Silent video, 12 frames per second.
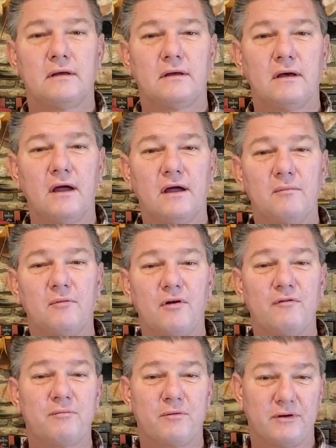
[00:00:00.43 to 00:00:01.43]
Hi, I'm
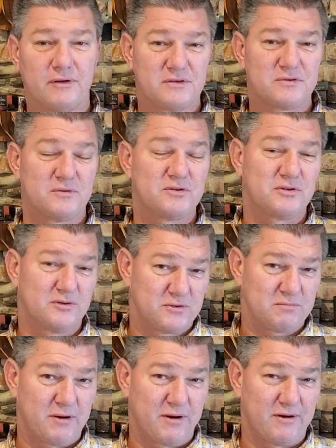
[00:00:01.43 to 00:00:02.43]
Rolf Burrows with Shooter's
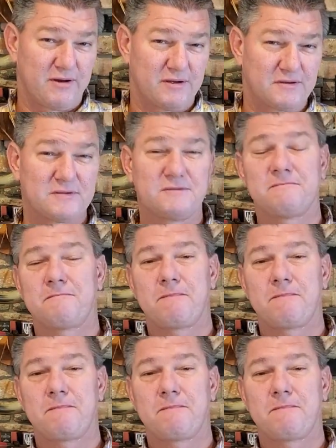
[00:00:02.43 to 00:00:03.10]
Paradise.